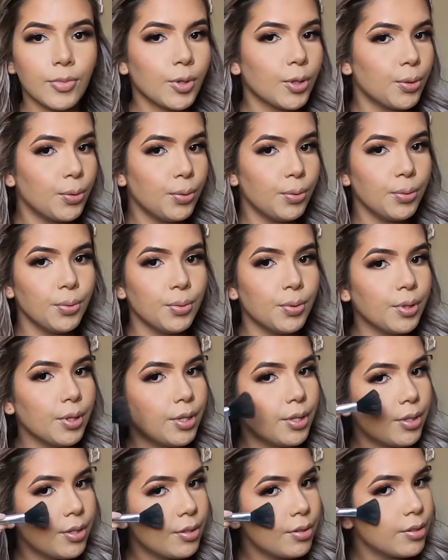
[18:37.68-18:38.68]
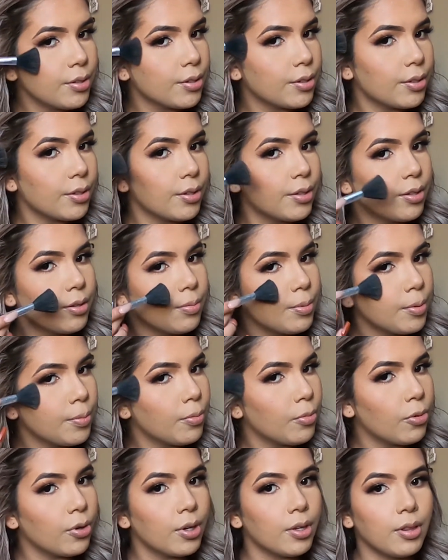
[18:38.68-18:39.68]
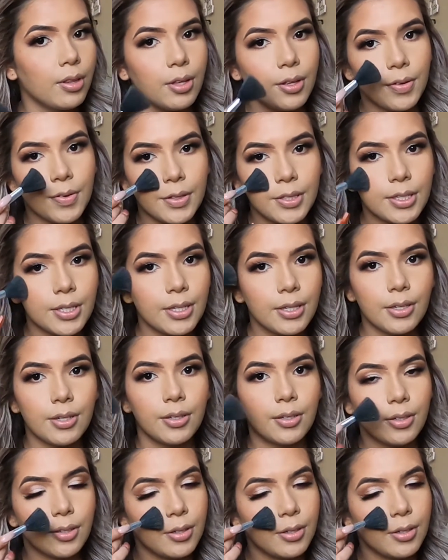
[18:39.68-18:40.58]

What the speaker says: Ooh, that does look a little bit more lifted